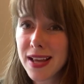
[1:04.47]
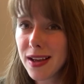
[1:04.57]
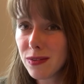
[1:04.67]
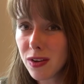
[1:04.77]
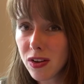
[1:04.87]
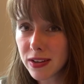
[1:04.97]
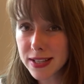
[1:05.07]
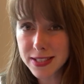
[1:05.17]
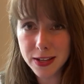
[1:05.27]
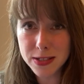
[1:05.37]
and how long
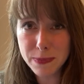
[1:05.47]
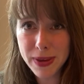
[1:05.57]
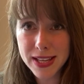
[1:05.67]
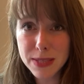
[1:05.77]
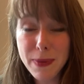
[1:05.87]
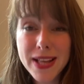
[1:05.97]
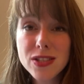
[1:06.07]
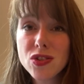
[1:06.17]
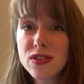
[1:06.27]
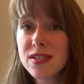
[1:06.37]
it's going to be
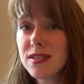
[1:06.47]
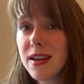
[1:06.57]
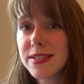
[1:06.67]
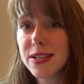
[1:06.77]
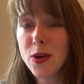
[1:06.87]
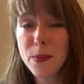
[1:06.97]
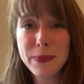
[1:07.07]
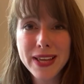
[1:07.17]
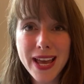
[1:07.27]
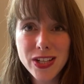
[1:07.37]
depends on the size and
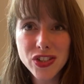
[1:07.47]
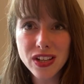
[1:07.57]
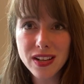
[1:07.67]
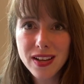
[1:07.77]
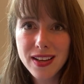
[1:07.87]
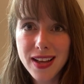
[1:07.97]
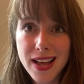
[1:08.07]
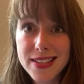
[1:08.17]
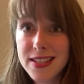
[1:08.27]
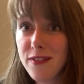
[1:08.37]
complication,
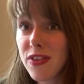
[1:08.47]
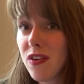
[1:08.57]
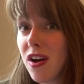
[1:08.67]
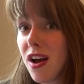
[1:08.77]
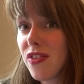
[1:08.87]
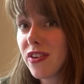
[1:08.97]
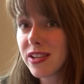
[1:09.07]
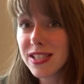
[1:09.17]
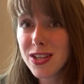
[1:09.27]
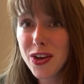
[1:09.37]
and if there are other
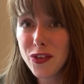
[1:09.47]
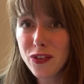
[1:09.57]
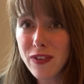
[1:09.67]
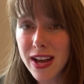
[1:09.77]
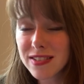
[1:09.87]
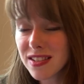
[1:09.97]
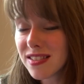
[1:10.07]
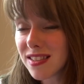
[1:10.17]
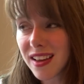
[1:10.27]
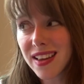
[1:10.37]
external
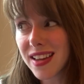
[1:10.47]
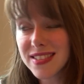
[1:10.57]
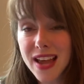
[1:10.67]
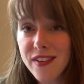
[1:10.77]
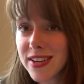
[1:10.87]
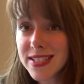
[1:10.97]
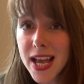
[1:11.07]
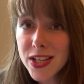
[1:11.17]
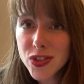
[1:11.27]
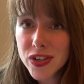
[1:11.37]
factors like, is the area
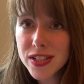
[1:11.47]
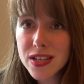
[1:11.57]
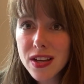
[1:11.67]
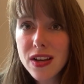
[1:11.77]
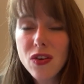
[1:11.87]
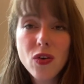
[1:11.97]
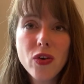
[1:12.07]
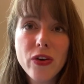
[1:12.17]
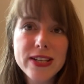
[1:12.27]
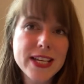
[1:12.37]
dangerous,
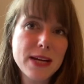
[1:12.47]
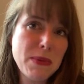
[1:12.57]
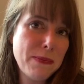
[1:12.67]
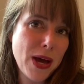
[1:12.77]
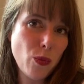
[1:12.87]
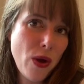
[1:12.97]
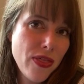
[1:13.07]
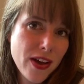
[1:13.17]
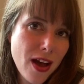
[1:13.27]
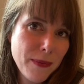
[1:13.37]
or is it going to be bad
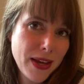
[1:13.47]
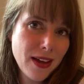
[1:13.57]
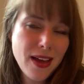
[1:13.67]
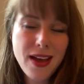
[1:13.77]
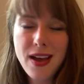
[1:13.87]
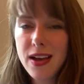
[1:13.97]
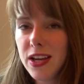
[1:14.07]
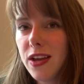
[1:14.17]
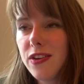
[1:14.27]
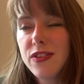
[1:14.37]
weather coming?
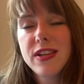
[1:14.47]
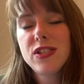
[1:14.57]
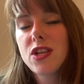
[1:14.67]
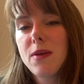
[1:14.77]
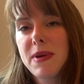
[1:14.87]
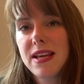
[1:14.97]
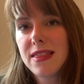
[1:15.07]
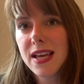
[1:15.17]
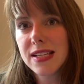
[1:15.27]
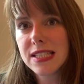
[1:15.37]
There's so many
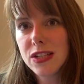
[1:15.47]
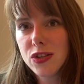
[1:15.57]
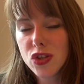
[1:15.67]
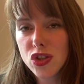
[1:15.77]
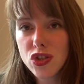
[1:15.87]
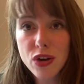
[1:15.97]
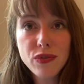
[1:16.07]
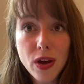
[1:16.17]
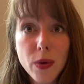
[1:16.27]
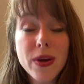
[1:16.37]
things you just don't
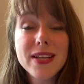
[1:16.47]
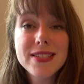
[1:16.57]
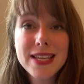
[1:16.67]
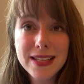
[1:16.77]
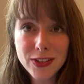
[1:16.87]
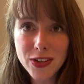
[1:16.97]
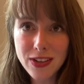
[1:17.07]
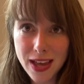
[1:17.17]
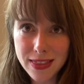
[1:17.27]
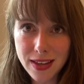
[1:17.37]
know until you
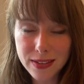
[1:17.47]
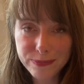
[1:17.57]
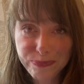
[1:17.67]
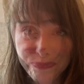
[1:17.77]
get there.